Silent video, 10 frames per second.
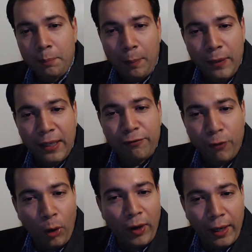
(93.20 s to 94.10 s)
public
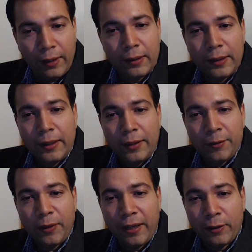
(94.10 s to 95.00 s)
fora
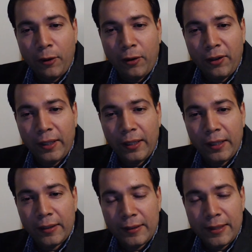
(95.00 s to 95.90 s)
where
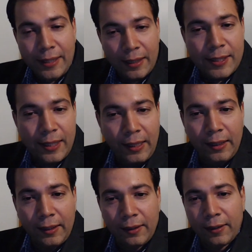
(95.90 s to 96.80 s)
you're
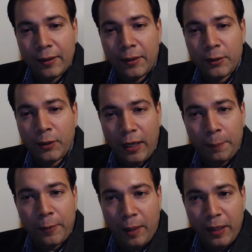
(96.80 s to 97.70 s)
discussing your
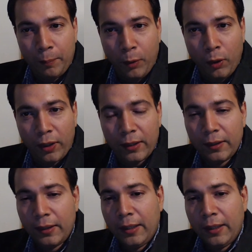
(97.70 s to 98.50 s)
upcoming book,